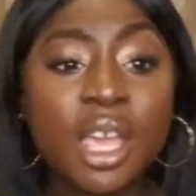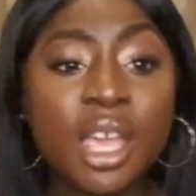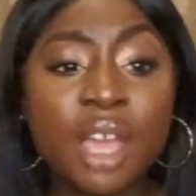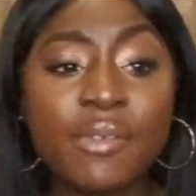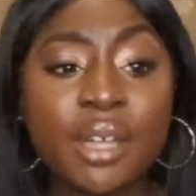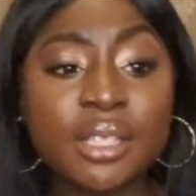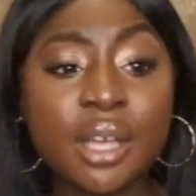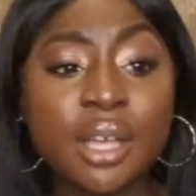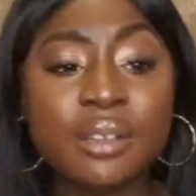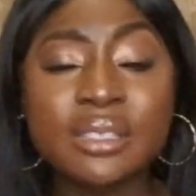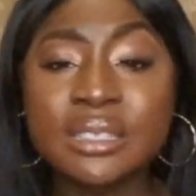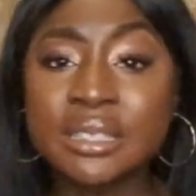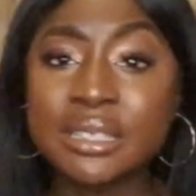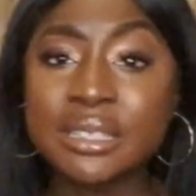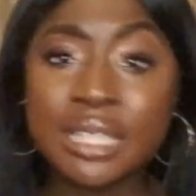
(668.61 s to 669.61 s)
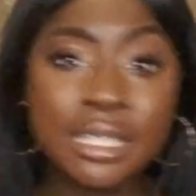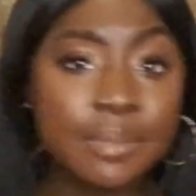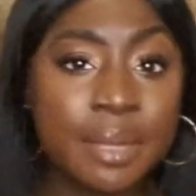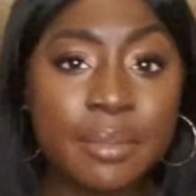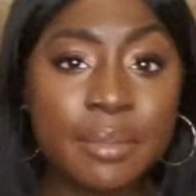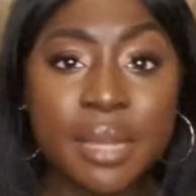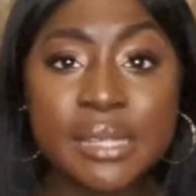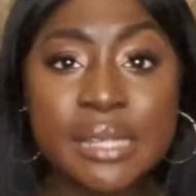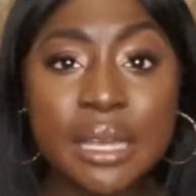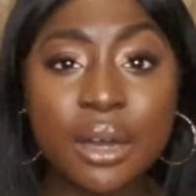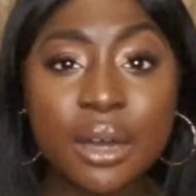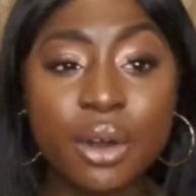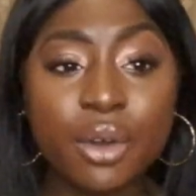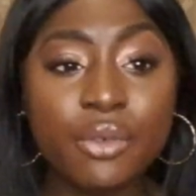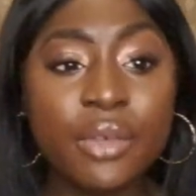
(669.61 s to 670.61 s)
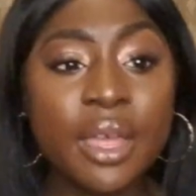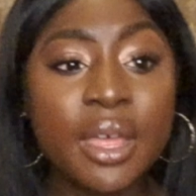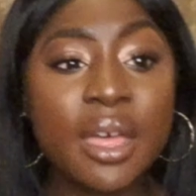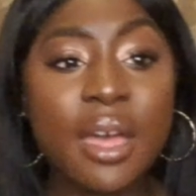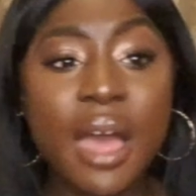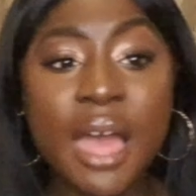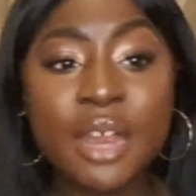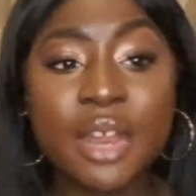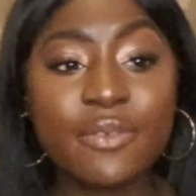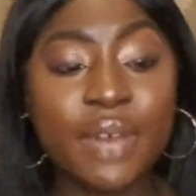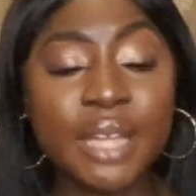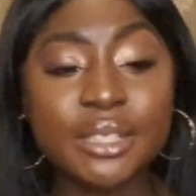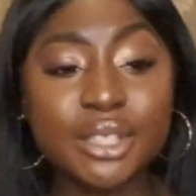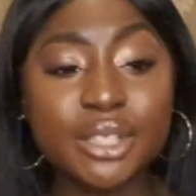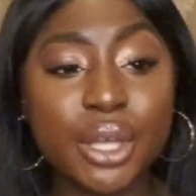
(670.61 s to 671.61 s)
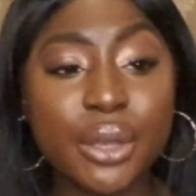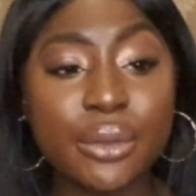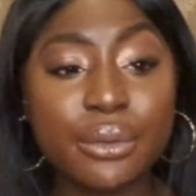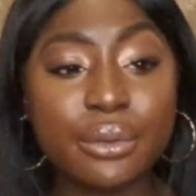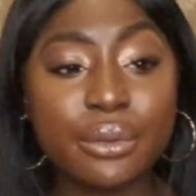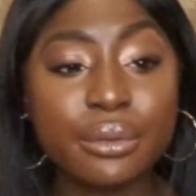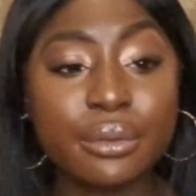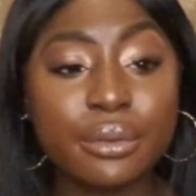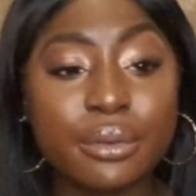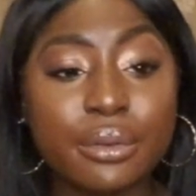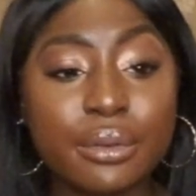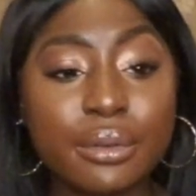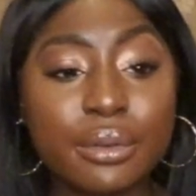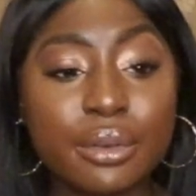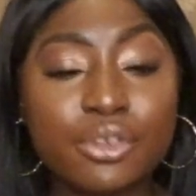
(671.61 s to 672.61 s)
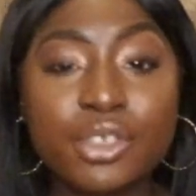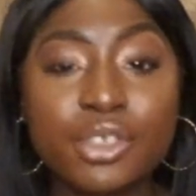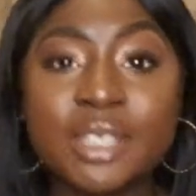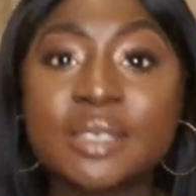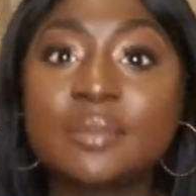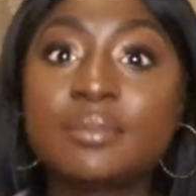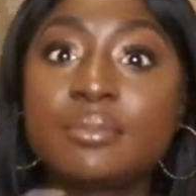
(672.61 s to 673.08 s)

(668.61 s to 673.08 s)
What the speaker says: if I don't discipline myself, and if I don't just